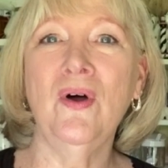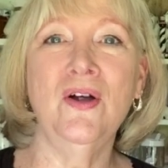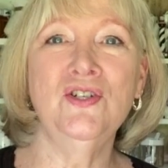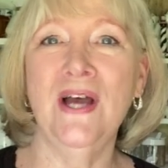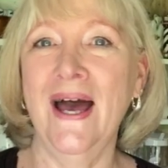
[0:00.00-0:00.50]
our
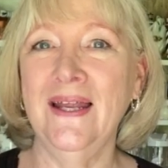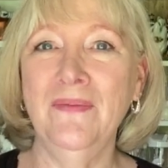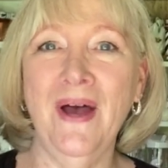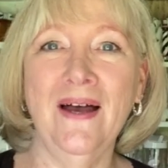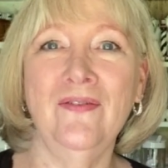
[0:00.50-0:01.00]
chatting
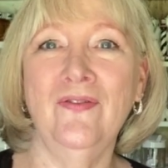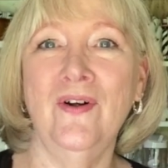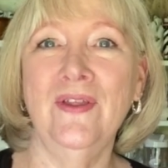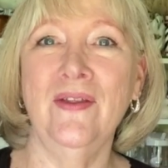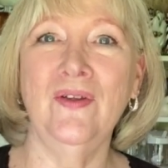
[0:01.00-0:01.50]
back and
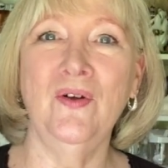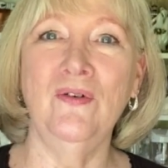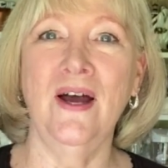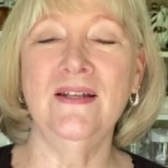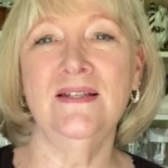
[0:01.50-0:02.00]
forth at the
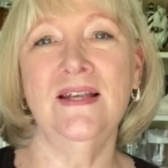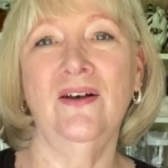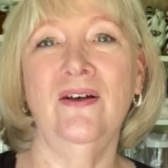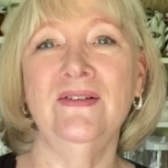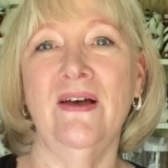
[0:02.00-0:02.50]
garage
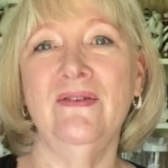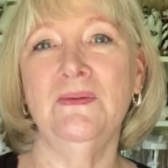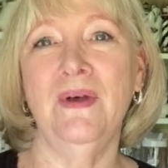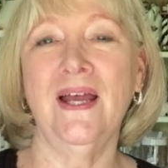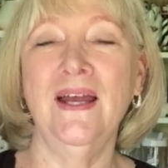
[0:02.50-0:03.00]
sale as I was
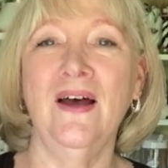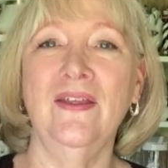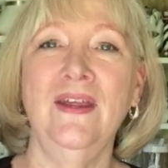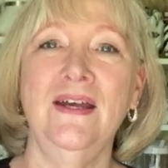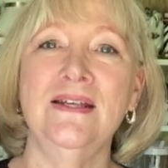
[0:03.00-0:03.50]
picking out
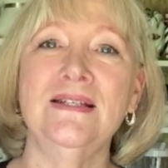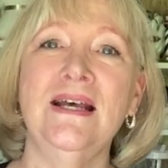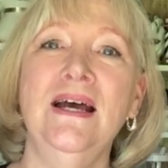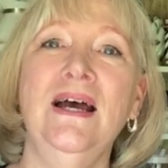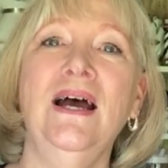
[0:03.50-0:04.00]
things,
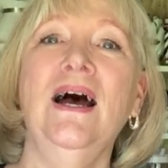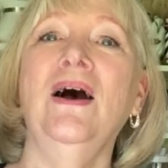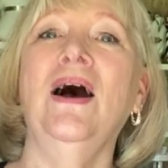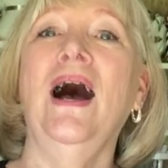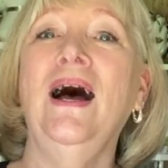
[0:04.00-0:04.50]

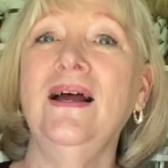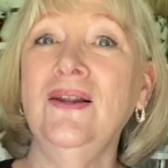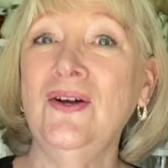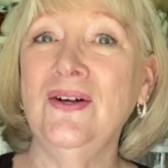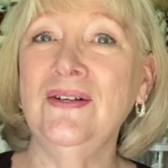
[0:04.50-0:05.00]
I
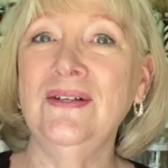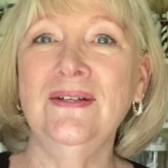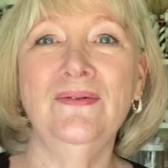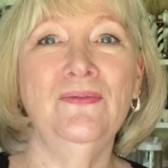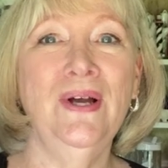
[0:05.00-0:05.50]
learned,
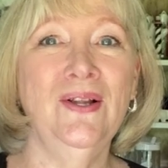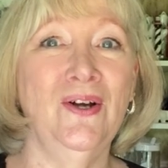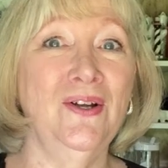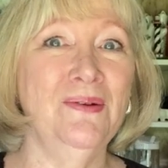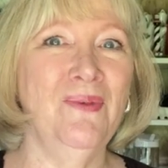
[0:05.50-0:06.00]
we
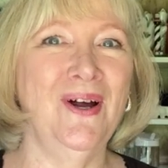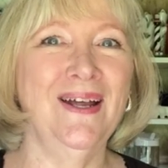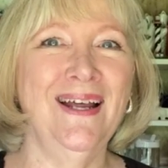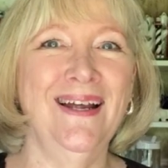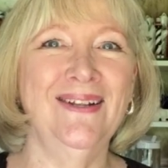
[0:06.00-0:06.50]
learned, Mark
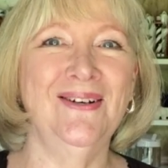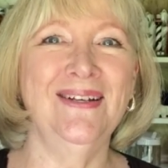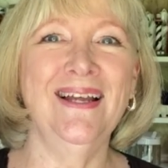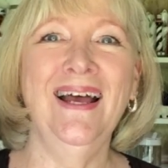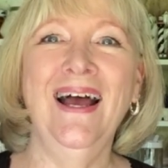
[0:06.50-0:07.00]
and I
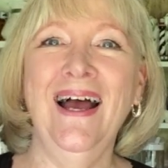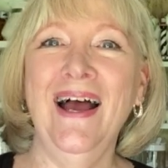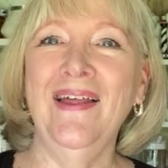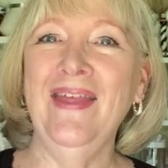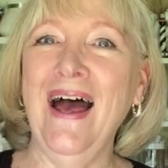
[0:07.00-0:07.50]
learned,
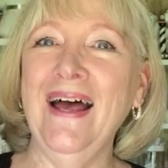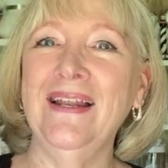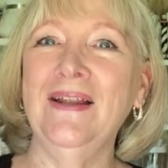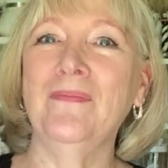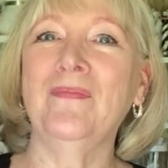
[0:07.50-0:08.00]

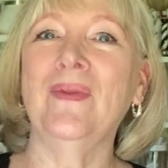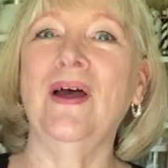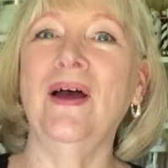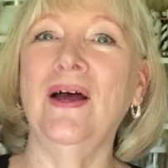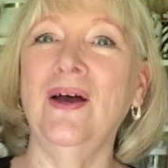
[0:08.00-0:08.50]
that
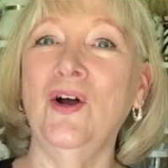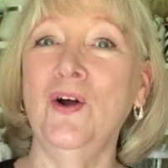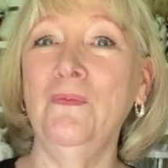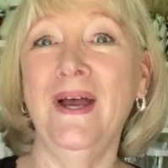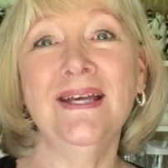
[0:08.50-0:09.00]

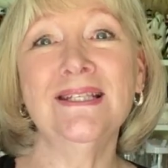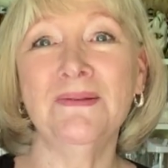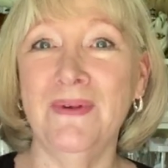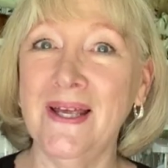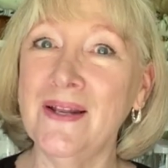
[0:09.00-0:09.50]
her
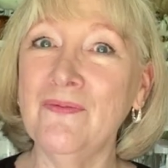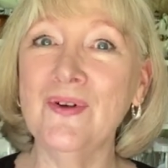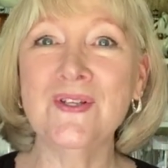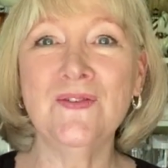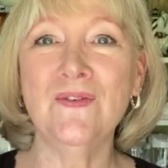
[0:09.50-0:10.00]
basement
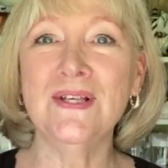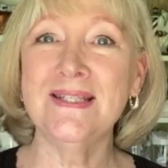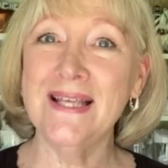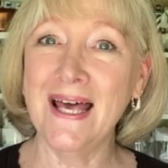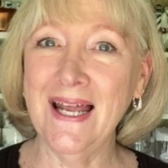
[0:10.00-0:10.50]
was
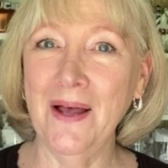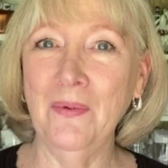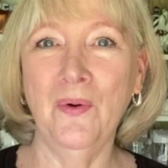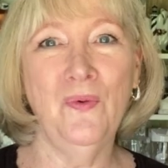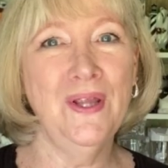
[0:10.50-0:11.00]
set
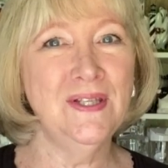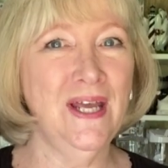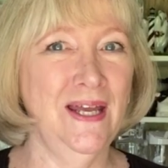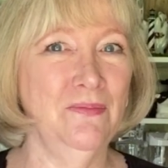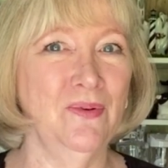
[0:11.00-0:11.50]
up with
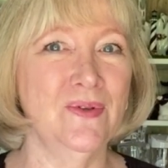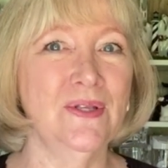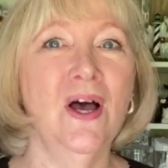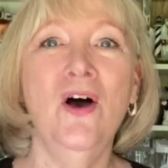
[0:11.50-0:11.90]
tables